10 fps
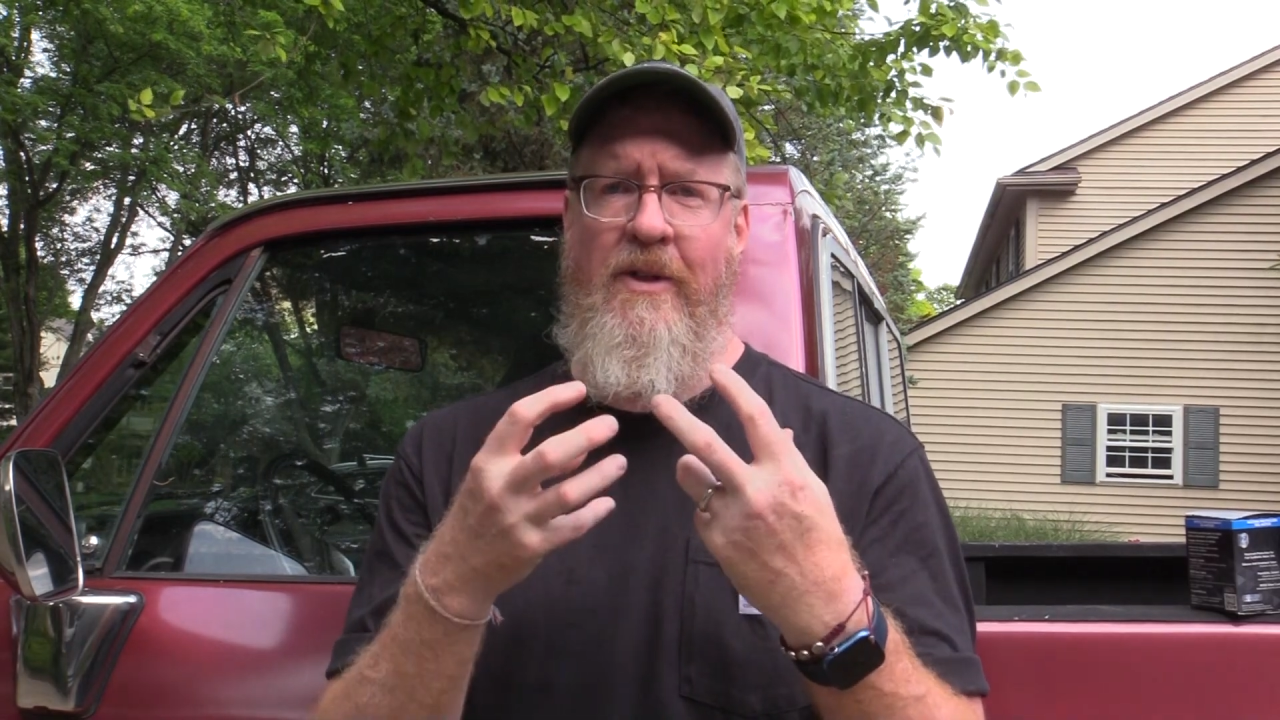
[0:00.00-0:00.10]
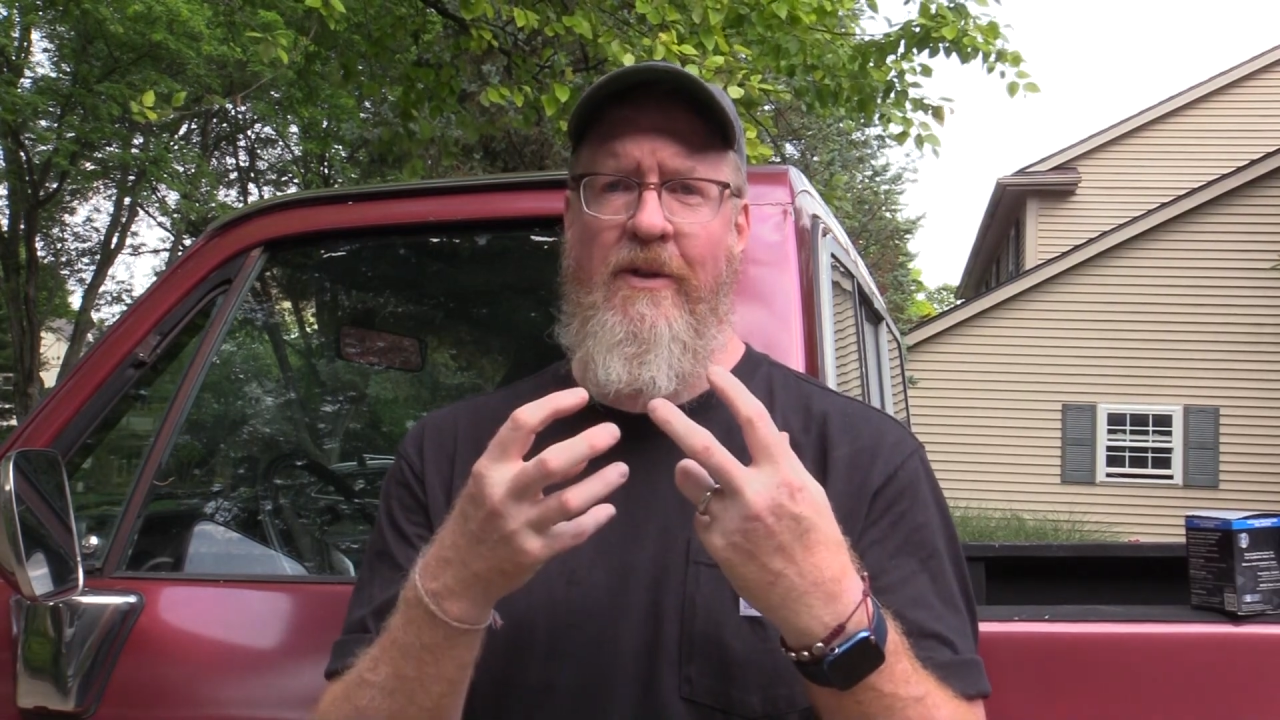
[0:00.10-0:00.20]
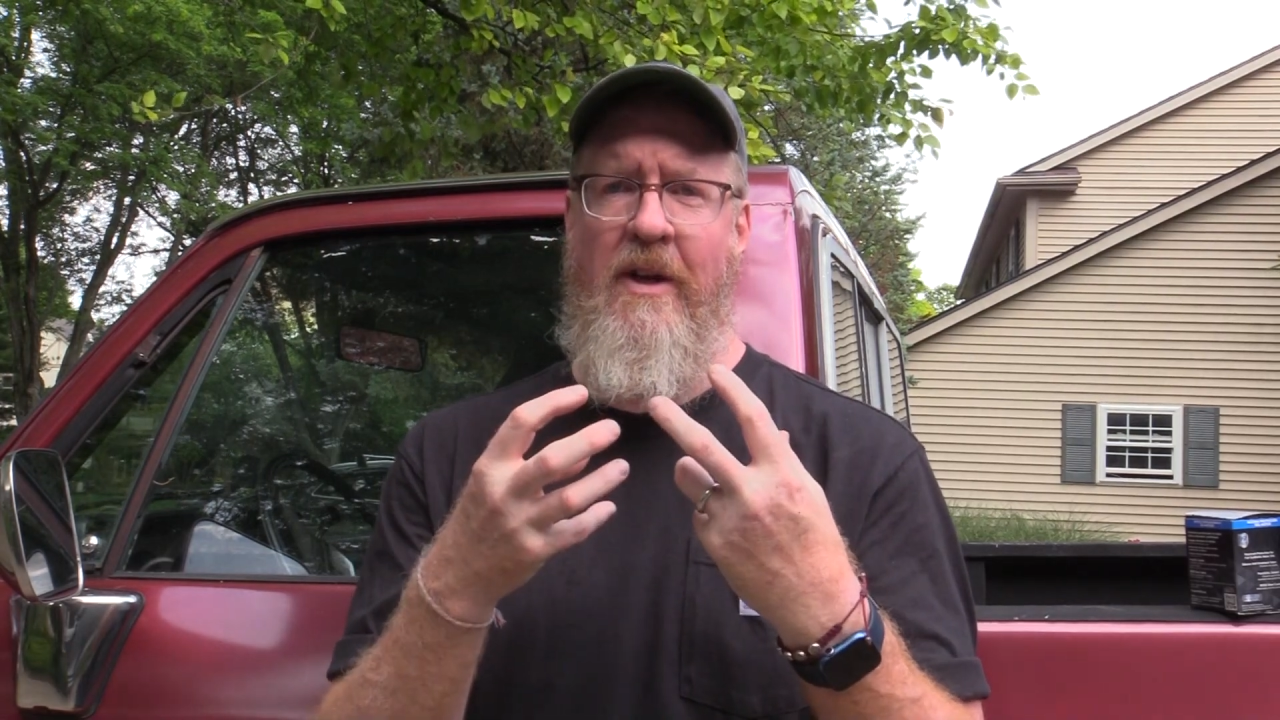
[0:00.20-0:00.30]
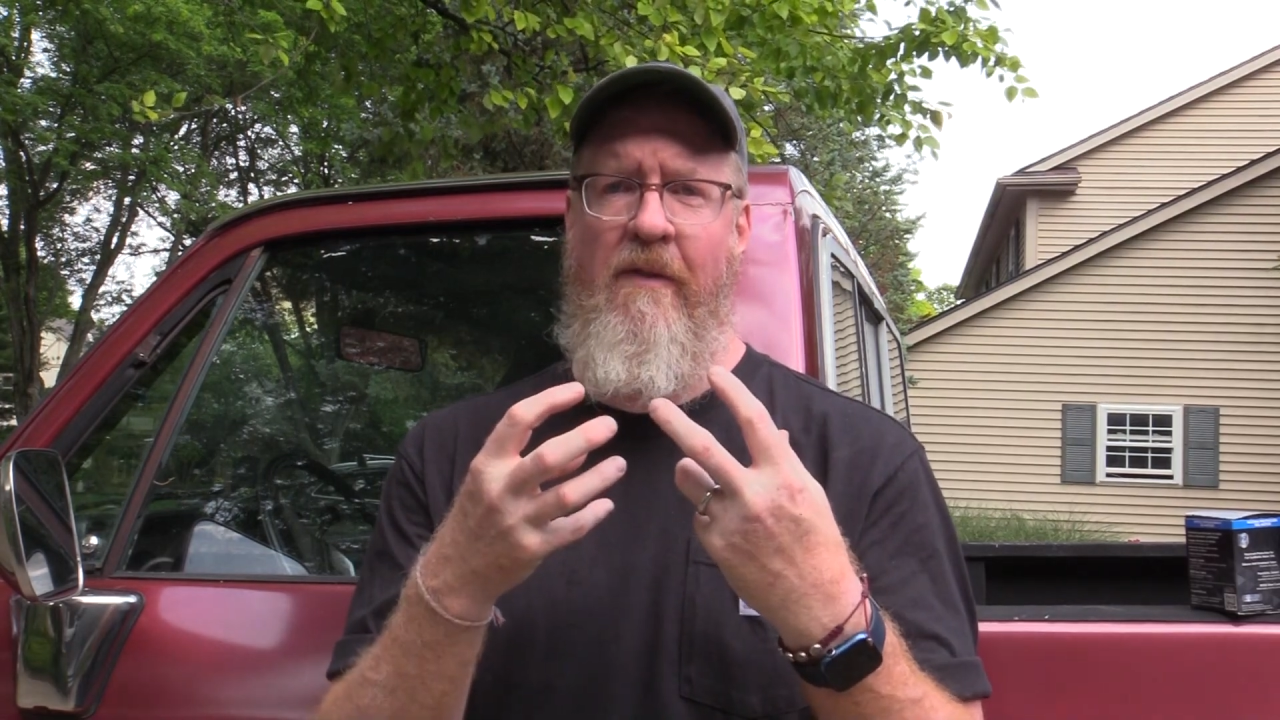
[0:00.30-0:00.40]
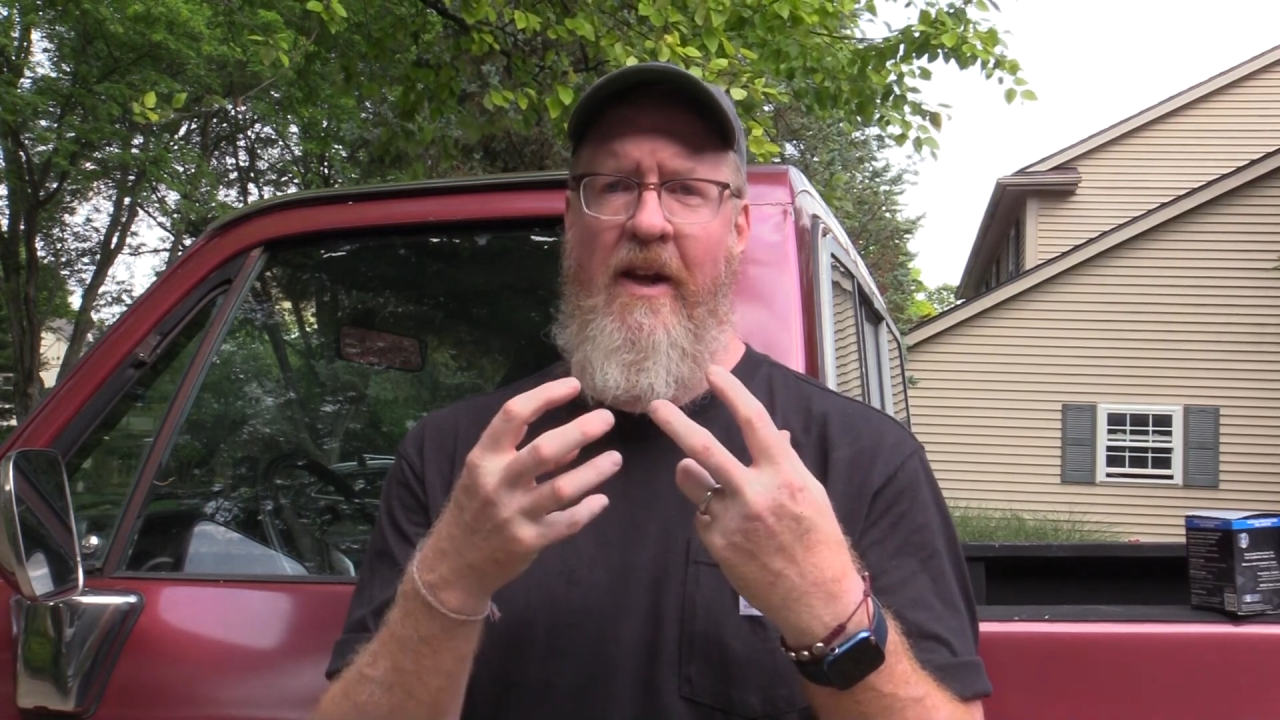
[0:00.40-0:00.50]

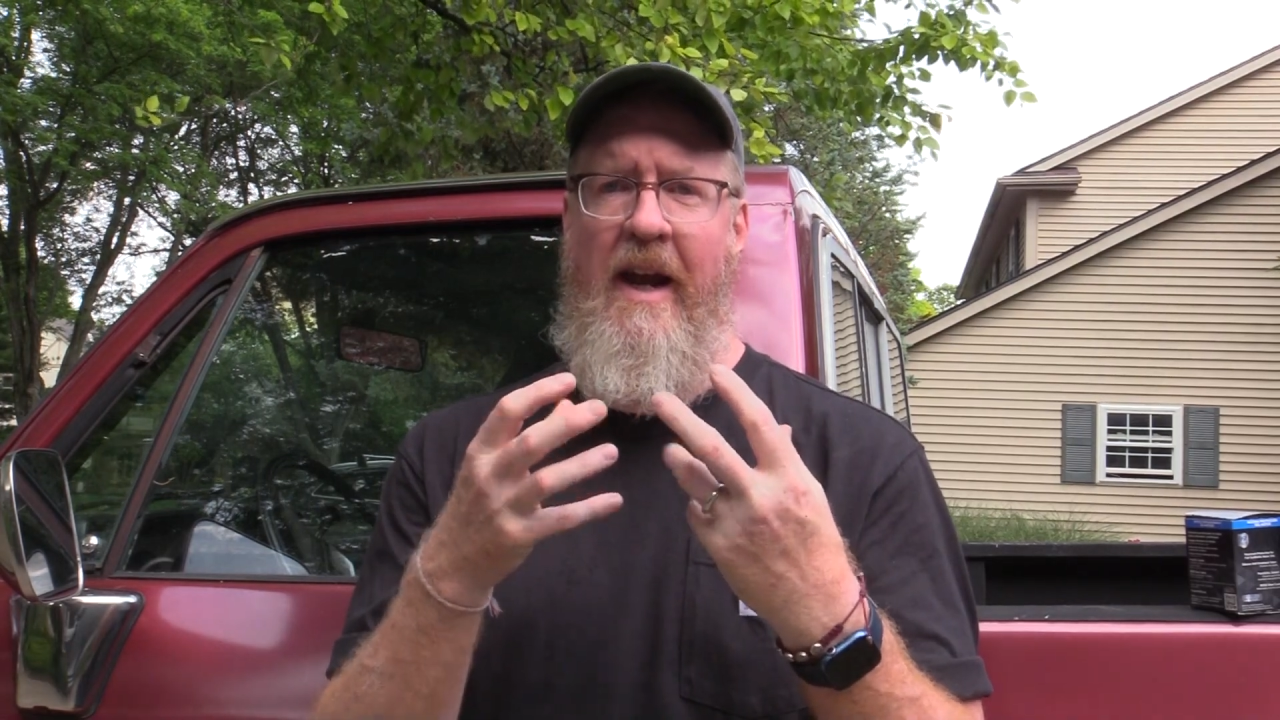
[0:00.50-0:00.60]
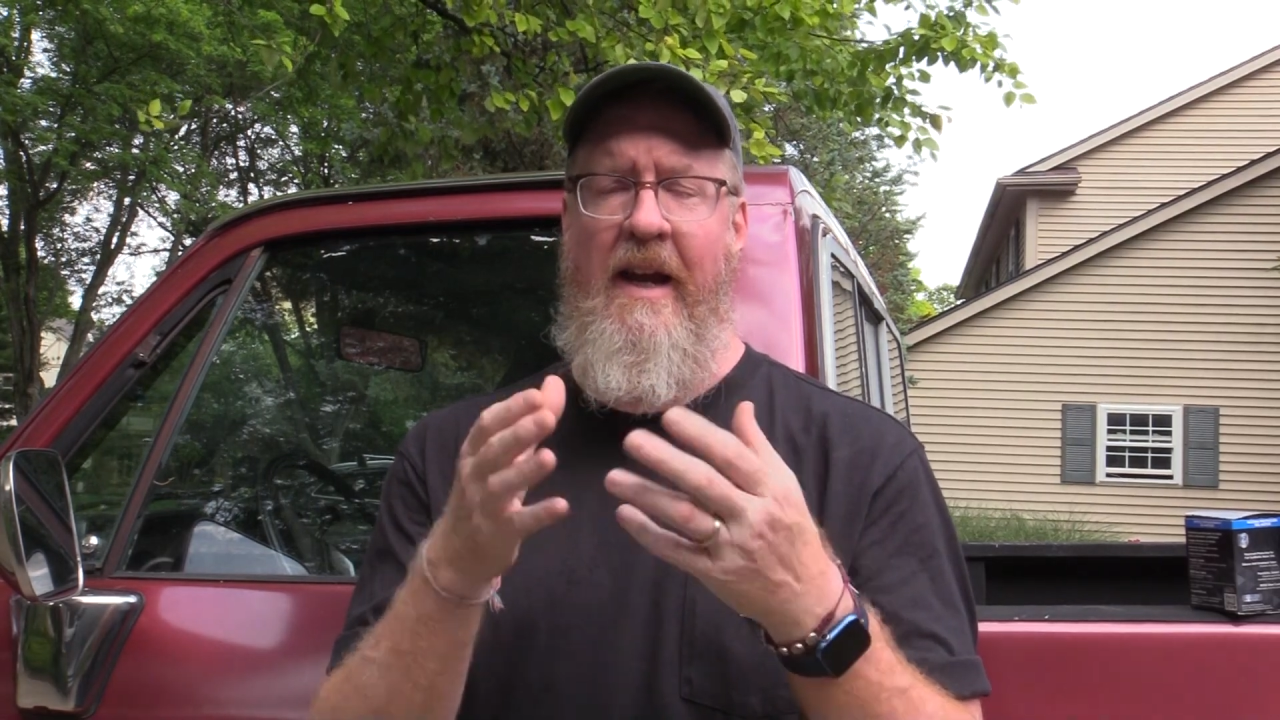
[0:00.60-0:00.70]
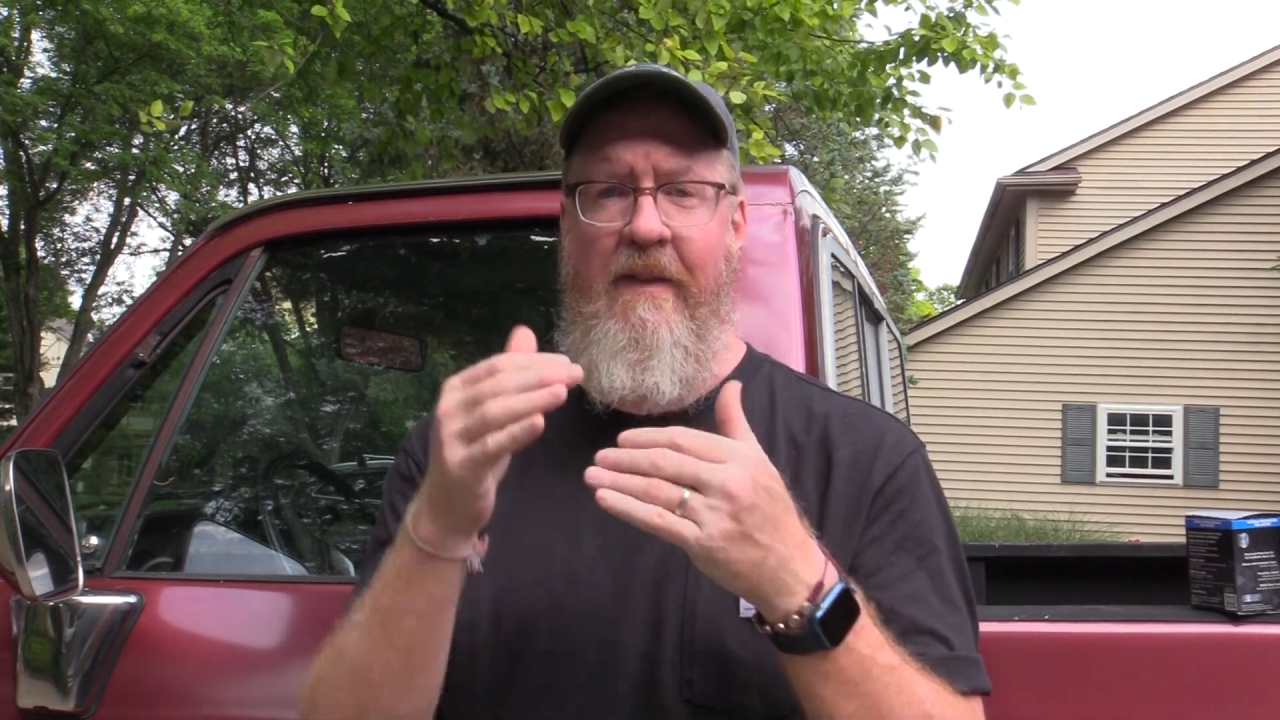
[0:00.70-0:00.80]
yourself that hey